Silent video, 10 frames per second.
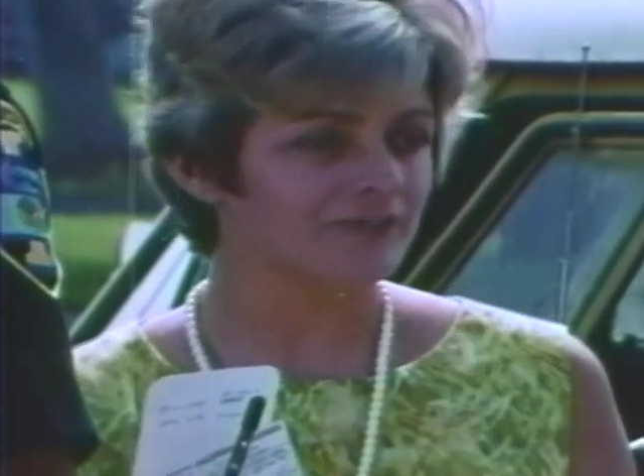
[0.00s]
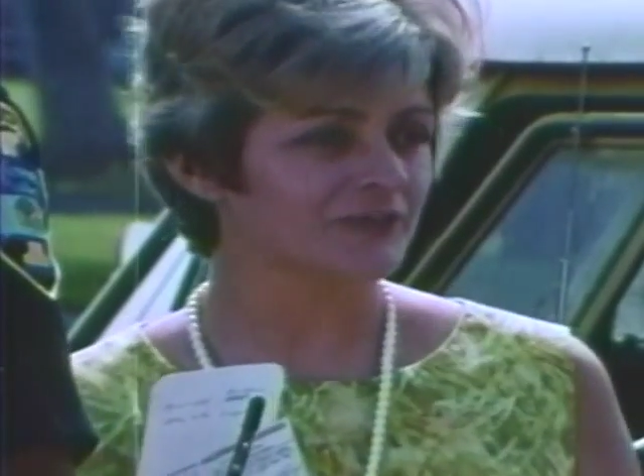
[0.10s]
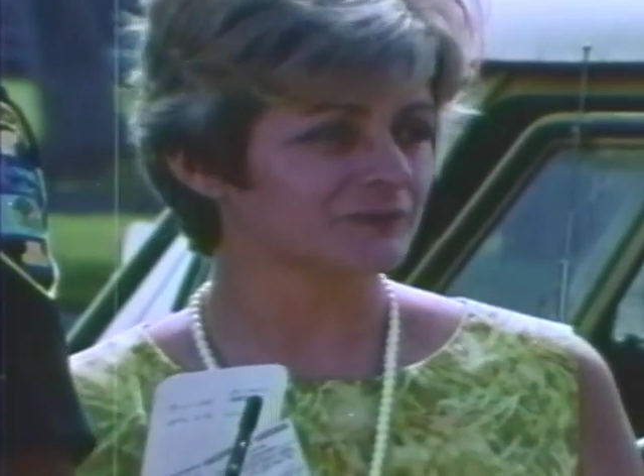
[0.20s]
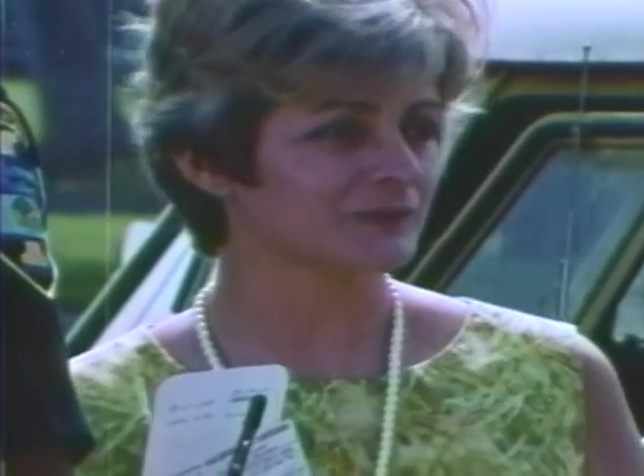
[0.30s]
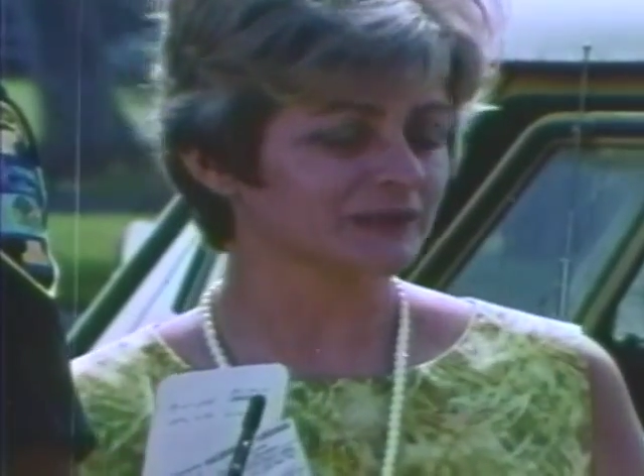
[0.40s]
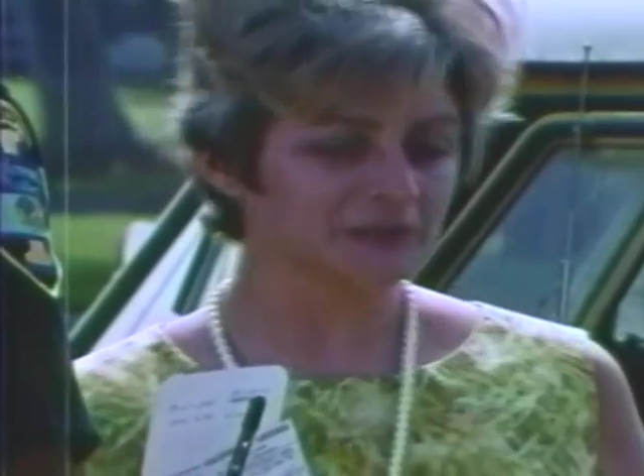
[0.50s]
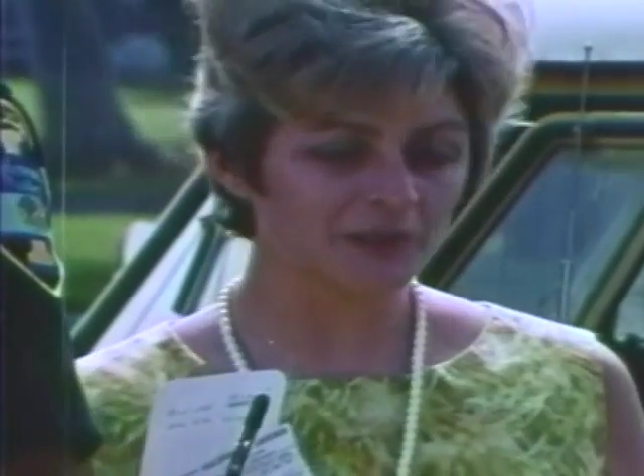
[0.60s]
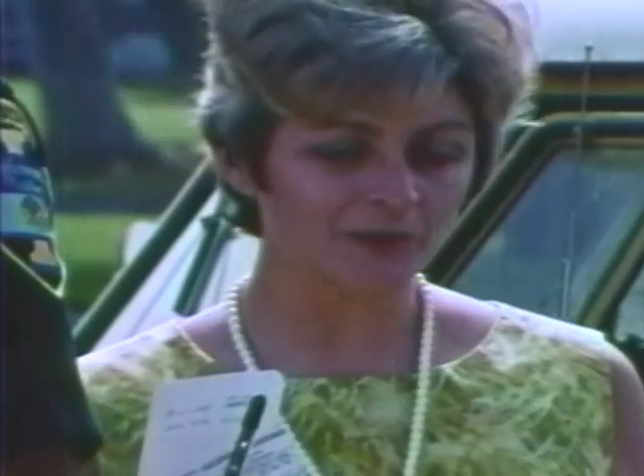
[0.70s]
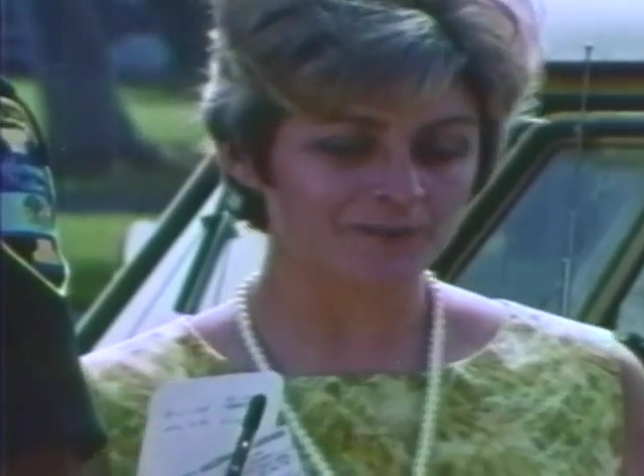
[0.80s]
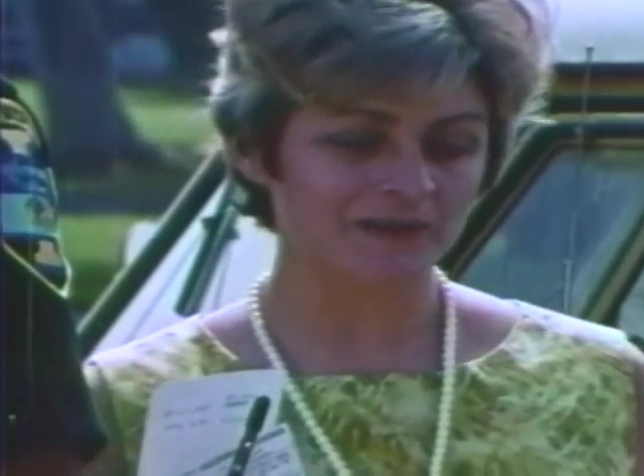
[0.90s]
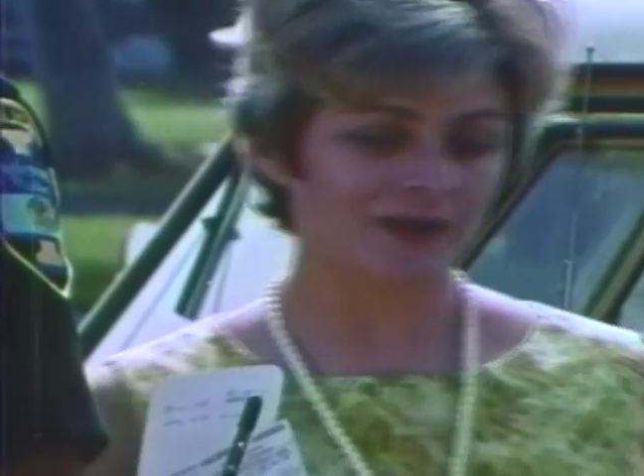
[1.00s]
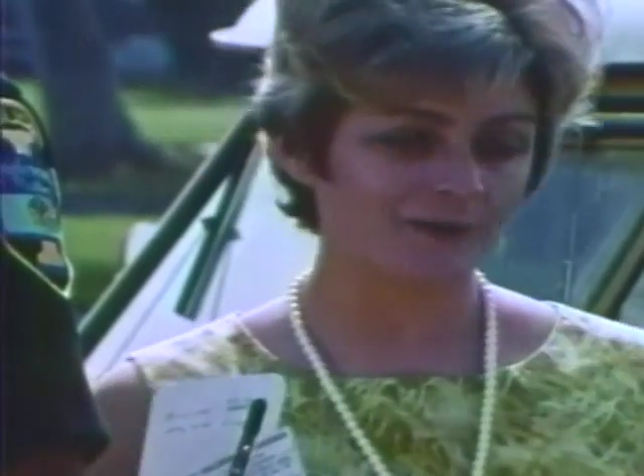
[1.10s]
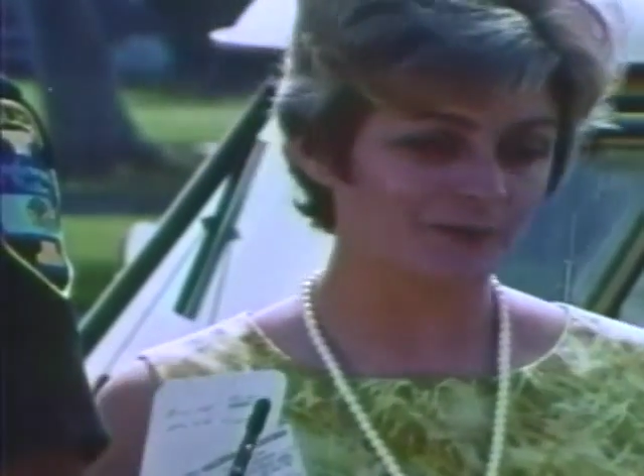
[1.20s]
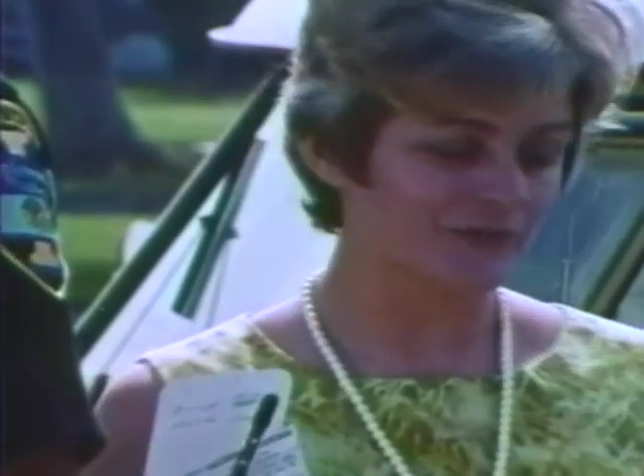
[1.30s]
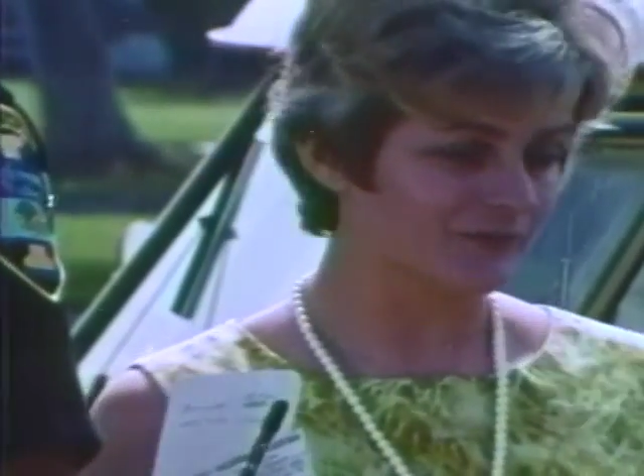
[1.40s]
I don't really know. I
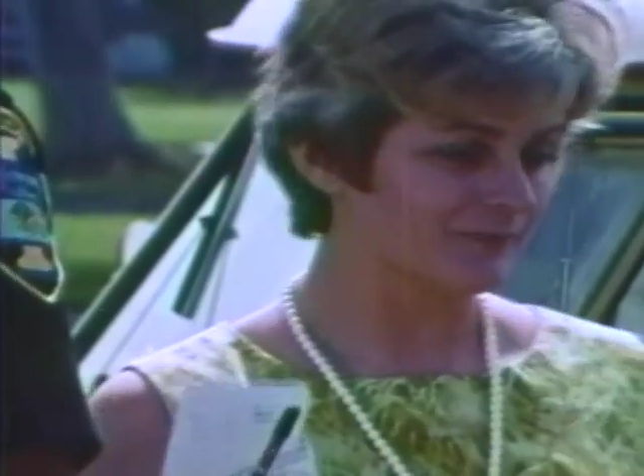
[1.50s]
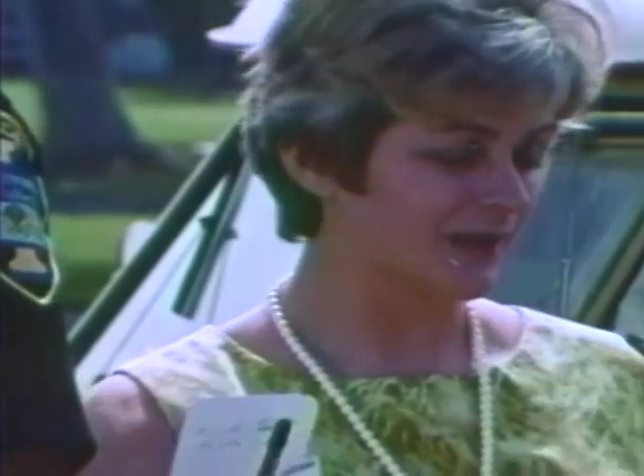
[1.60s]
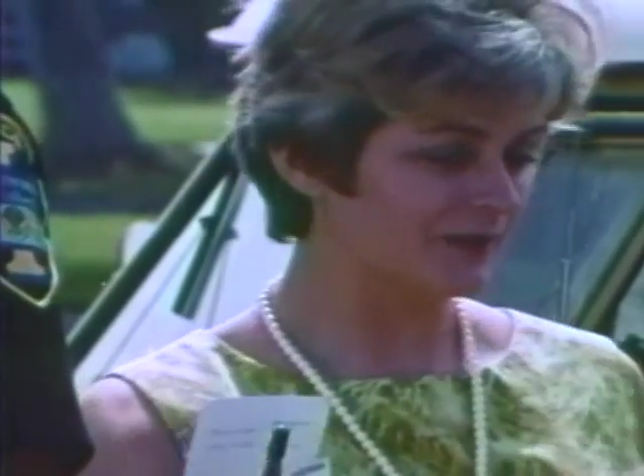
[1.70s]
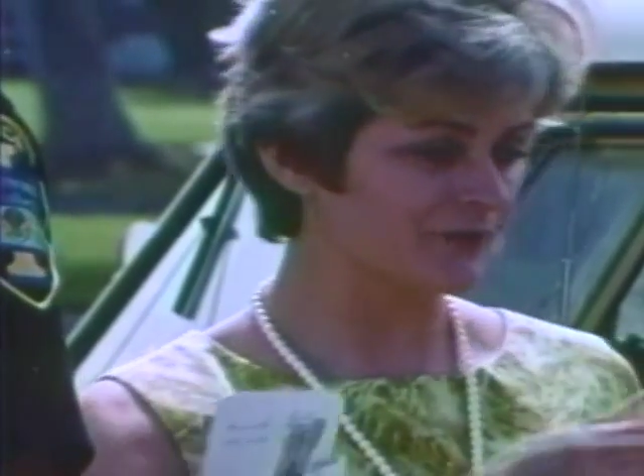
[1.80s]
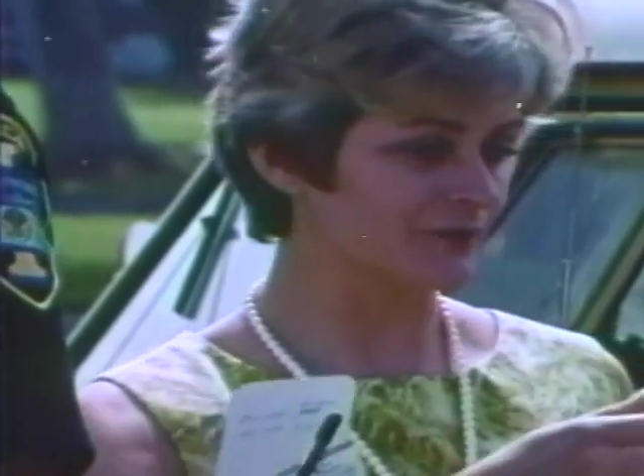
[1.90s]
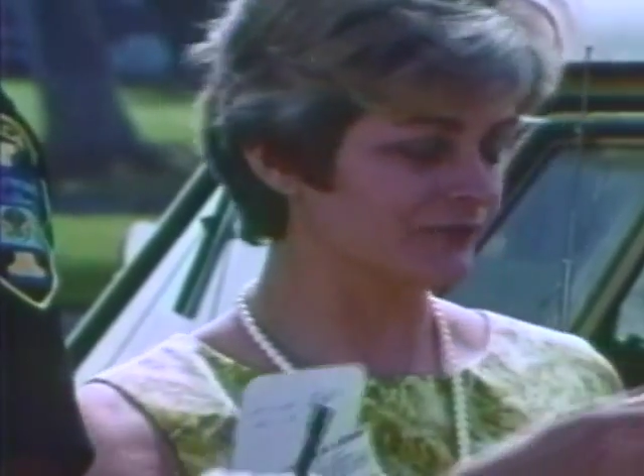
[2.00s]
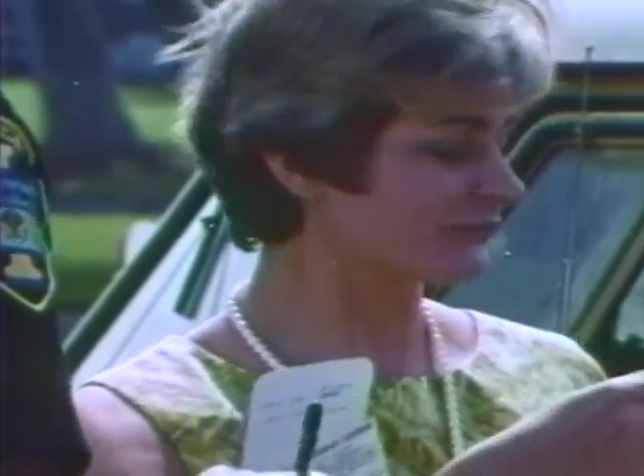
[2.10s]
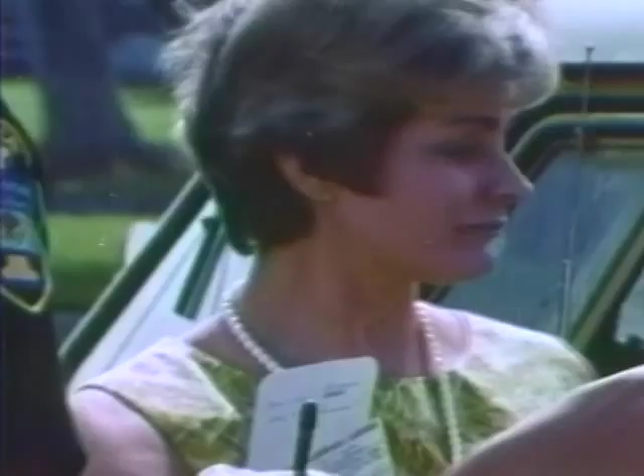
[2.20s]
mean, I was, I sort